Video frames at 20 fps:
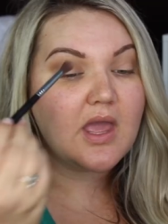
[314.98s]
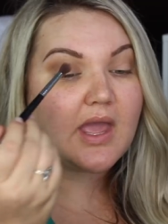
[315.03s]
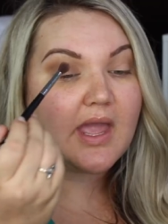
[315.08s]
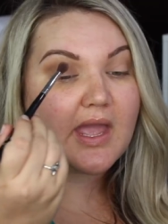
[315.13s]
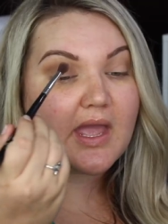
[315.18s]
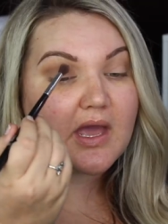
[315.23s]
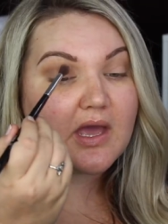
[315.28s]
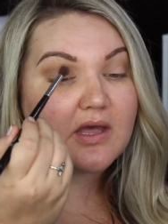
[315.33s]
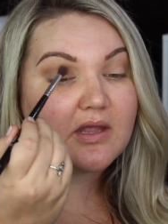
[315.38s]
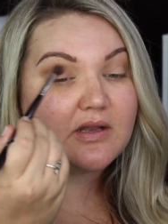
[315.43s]

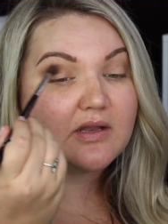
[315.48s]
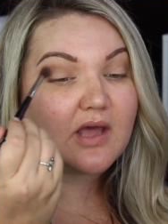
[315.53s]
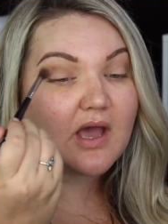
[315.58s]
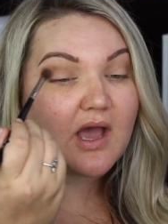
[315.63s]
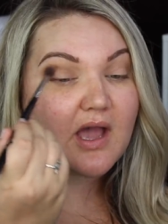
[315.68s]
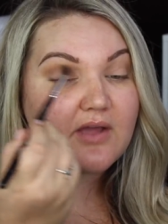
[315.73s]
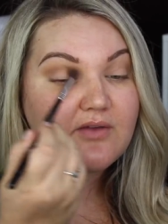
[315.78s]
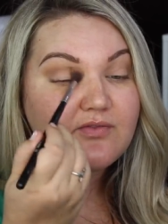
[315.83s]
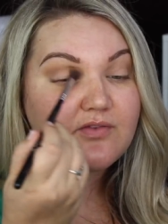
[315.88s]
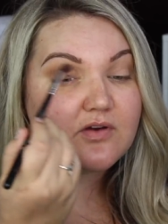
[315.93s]
And
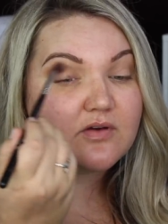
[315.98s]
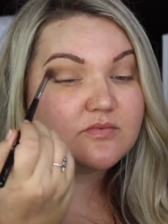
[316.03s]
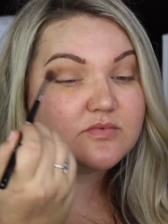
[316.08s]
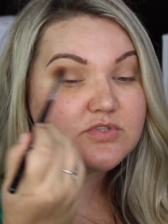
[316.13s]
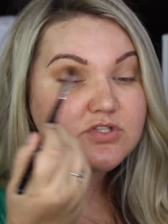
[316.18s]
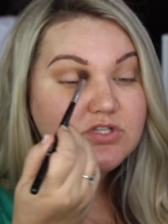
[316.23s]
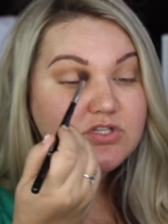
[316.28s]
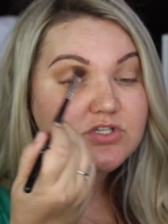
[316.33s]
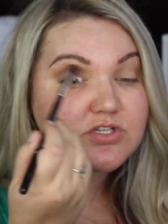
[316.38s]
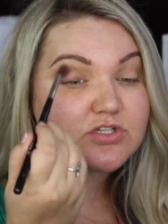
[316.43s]
I
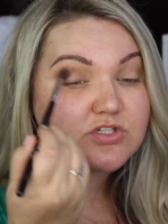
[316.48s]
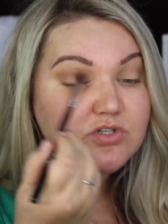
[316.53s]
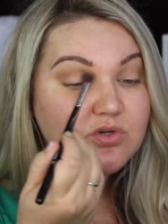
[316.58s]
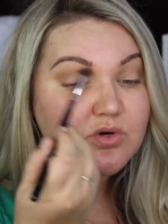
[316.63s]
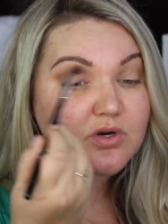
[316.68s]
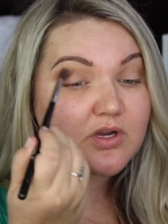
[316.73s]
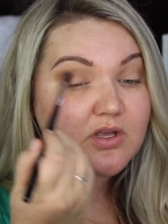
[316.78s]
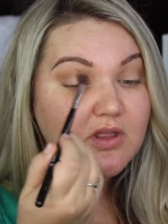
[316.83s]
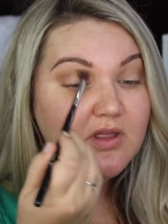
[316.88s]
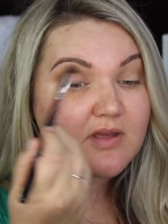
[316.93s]
filmed the
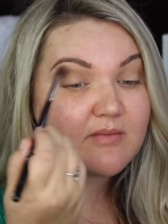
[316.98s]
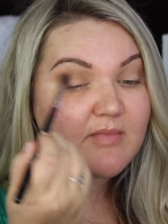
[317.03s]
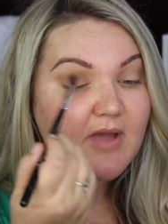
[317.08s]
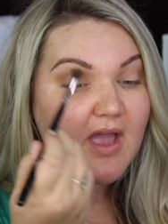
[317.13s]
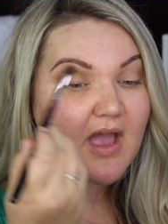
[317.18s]
tutorial in